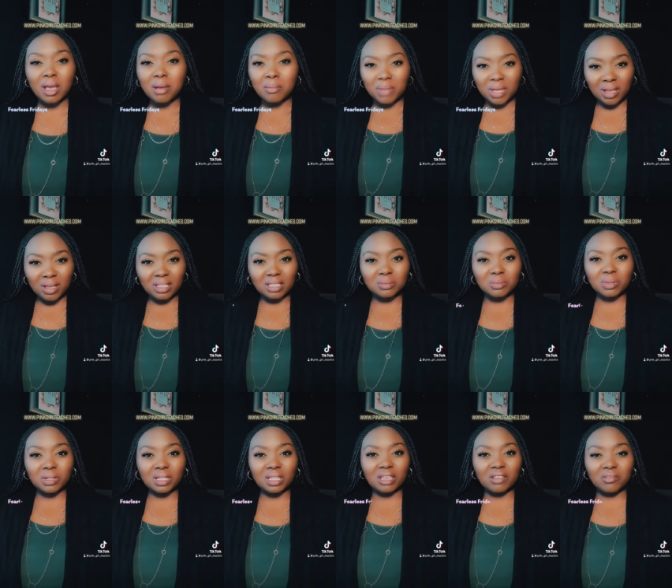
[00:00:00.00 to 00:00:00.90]
Because
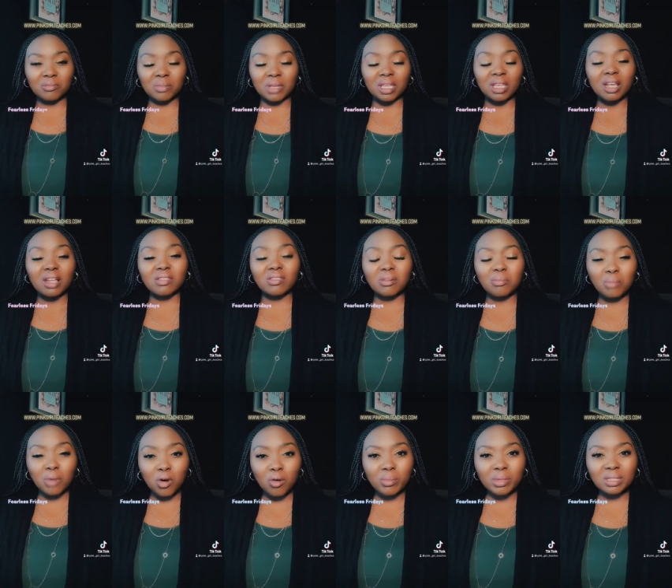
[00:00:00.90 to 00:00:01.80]
believe me, the
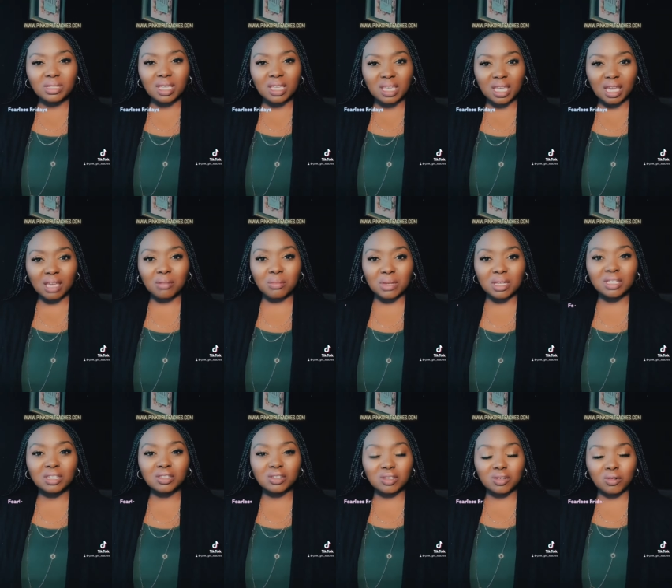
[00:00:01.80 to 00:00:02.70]
moment they came
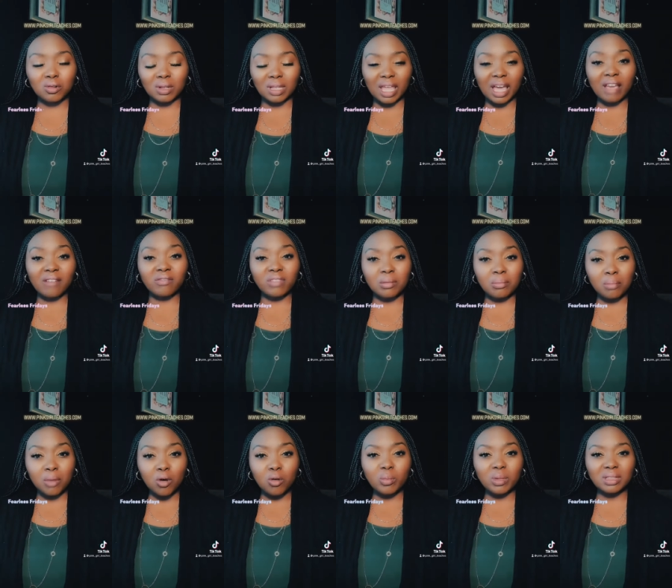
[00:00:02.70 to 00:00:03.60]
into your life, the
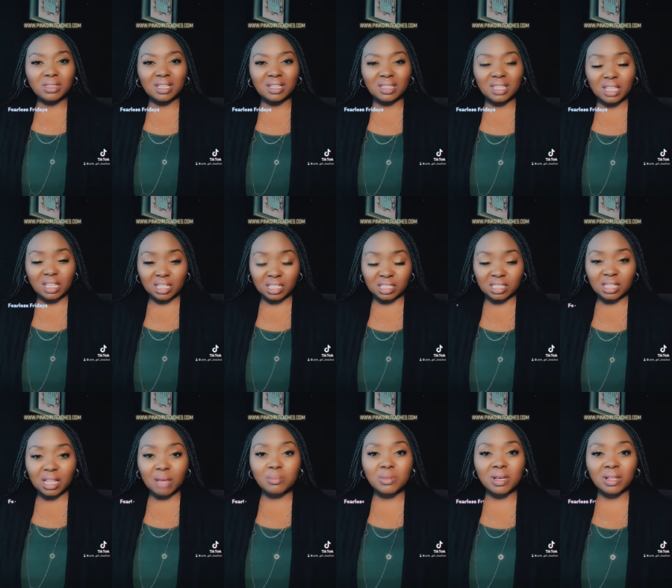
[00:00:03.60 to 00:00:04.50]
moment that they
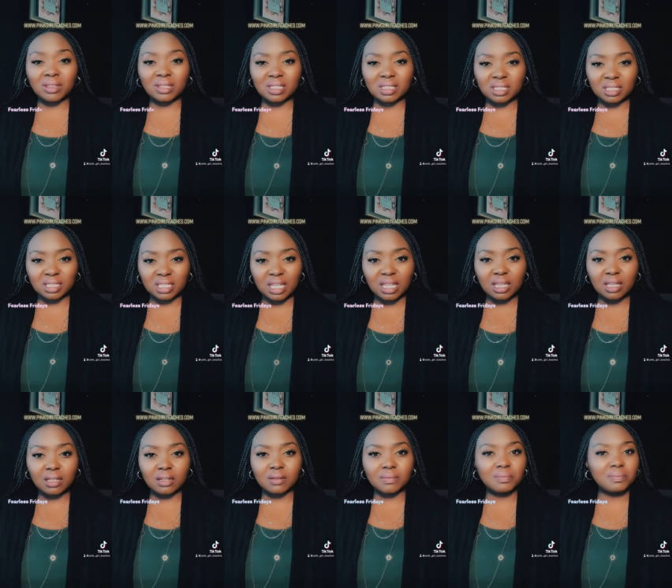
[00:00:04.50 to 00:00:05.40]
stepped on the
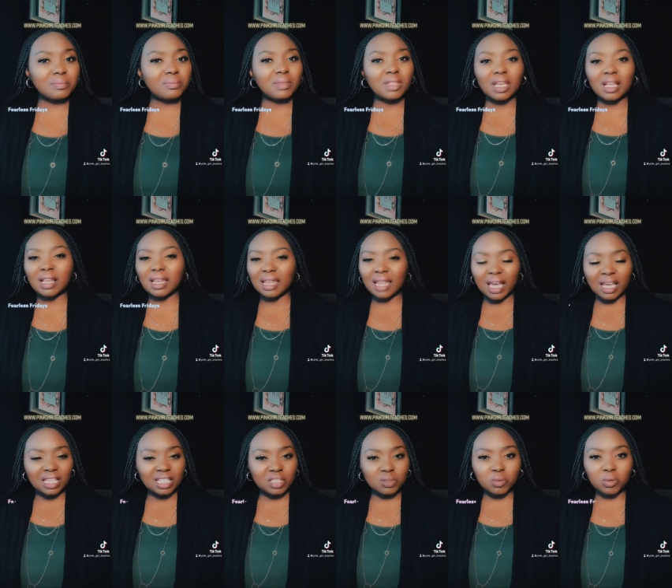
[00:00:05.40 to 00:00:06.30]
scene,
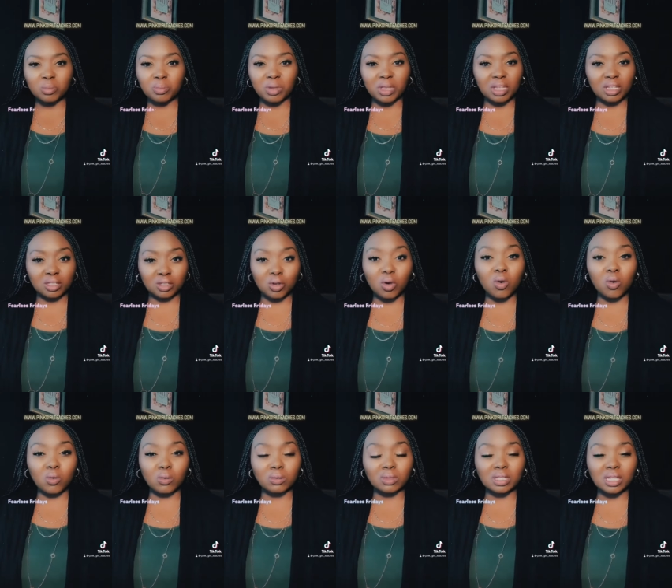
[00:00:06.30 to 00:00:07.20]
lies were being
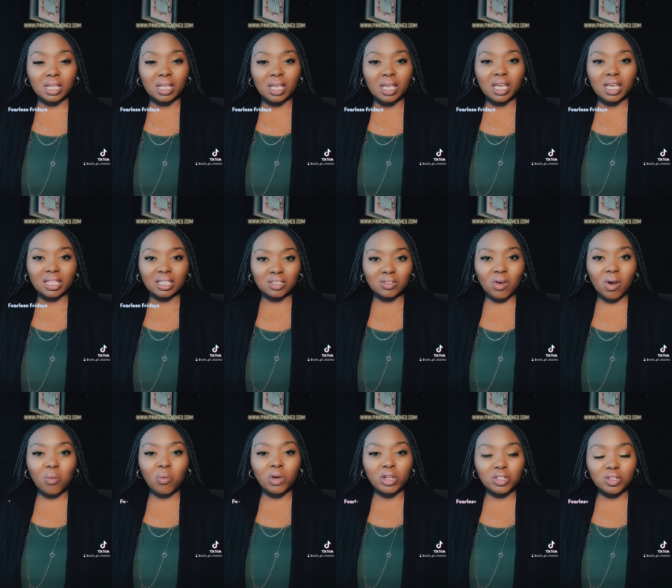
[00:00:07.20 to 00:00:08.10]
told. And so I
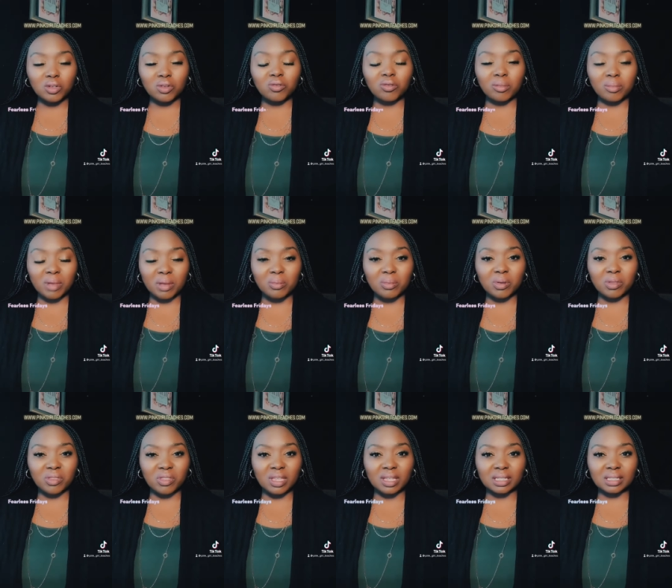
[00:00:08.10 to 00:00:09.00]
want you to remember
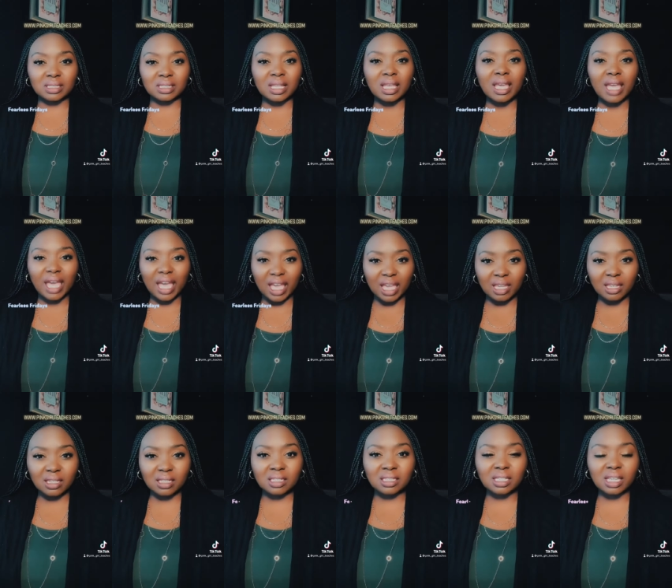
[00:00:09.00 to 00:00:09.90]
this
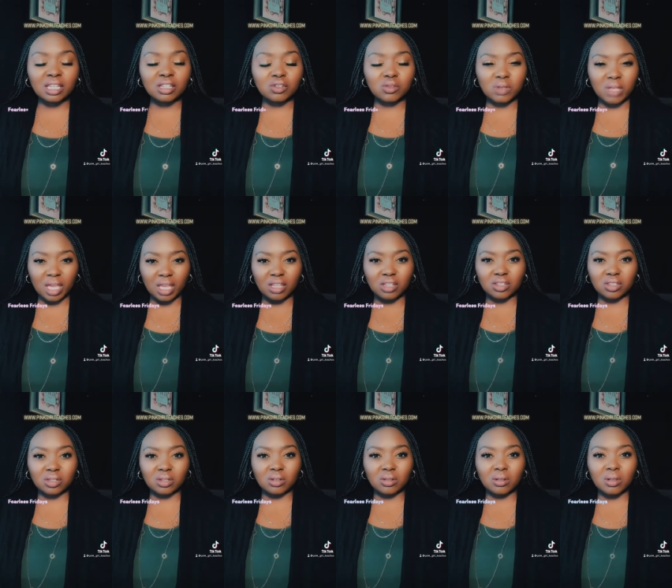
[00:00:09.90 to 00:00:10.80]
hate is
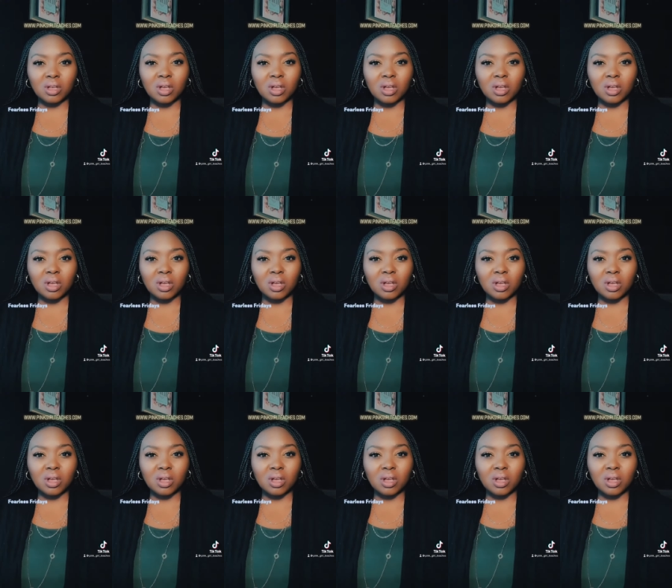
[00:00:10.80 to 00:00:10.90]
educational.